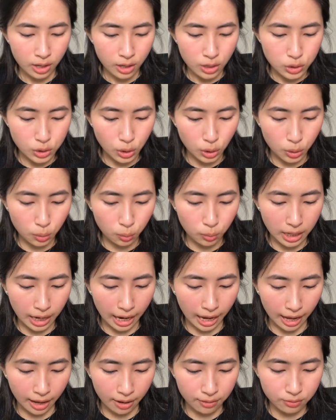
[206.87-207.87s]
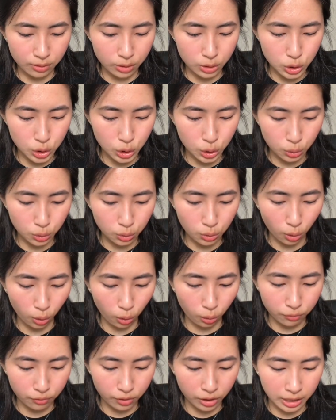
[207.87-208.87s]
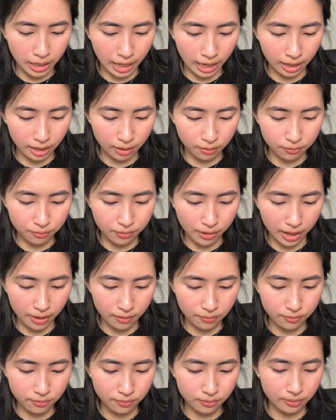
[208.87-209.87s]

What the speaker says: So you would have 2 over negative 5.